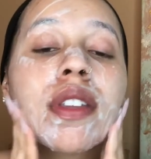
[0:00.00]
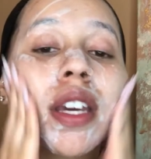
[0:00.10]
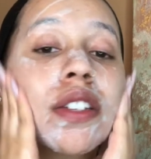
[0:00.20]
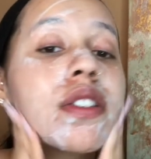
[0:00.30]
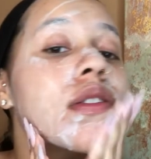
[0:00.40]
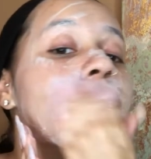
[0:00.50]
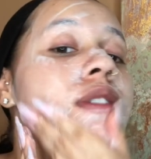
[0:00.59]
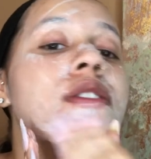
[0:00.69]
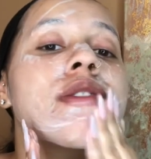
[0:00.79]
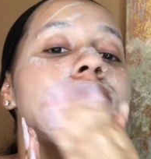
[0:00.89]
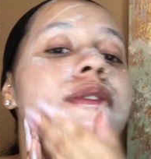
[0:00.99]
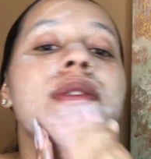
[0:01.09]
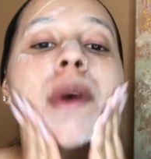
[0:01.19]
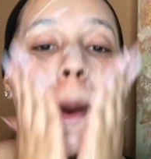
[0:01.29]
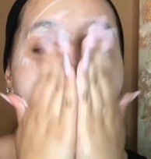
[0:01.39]
And you just want to do
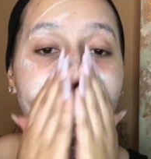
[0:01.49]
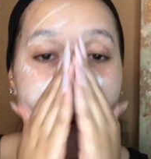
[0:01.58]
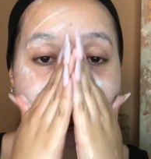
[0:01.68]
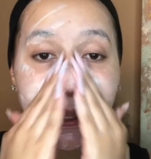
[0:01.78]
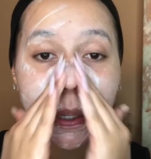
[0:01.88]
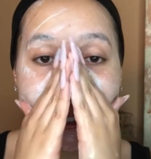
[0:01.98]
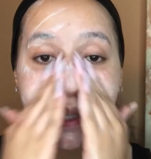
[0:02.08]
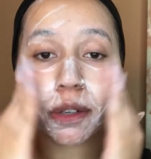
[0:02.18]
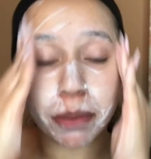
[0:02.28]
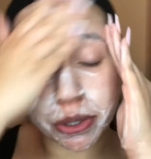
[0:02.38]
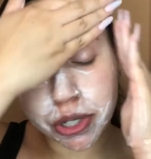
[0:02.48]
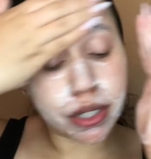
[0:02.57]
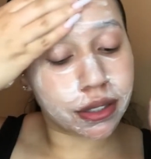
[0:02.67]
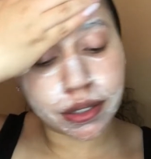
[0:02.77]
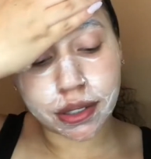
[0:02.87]
circular
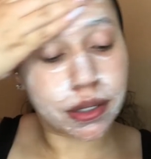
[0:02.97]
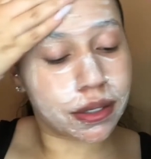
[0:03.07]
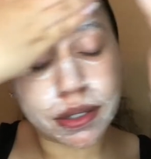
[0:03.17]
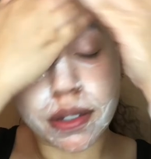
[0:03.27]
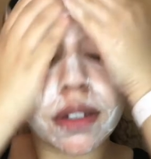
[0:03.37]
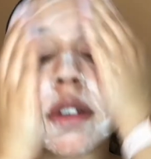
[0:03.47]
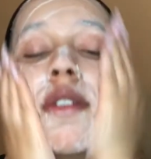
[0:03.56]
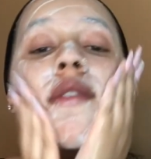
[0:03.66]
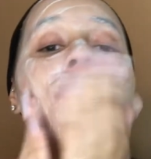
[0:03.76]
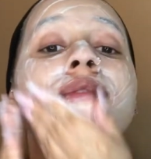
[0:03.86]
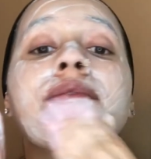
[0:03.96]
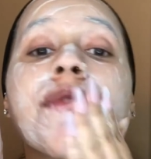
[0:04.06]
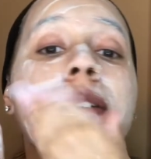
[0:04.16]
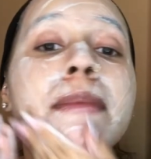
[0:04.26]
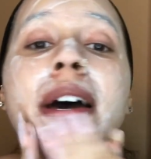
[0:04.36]
motions
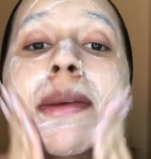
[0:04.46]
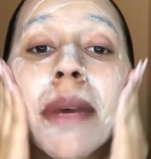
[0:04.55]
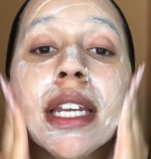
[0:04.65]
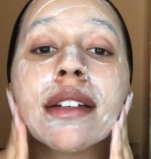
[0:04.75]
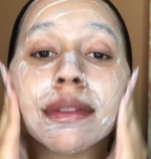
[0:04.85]
for about a minute.